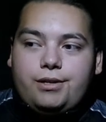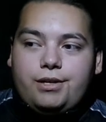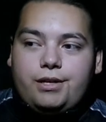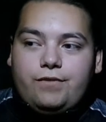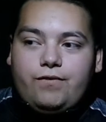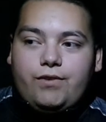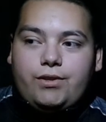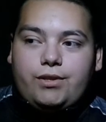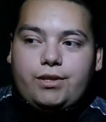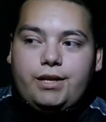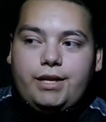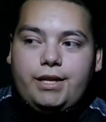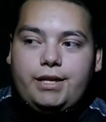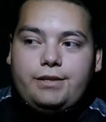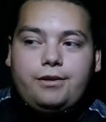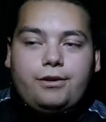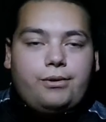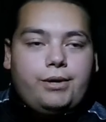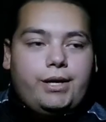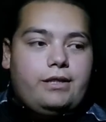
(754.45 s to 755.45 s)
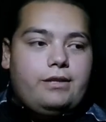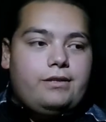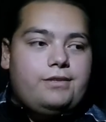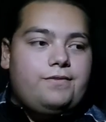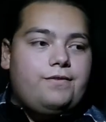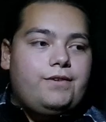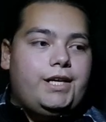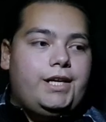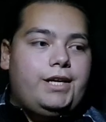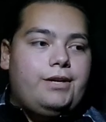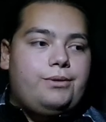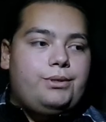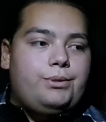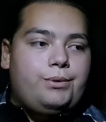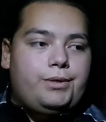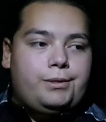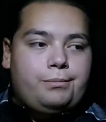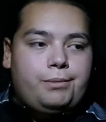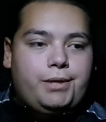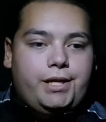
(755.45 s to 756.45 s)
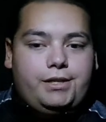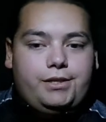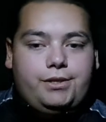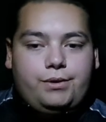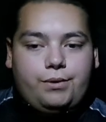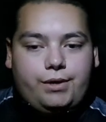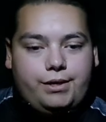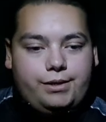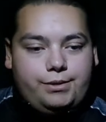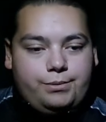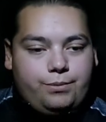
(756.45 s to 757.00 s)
I felt the need to create this video to explain to you guys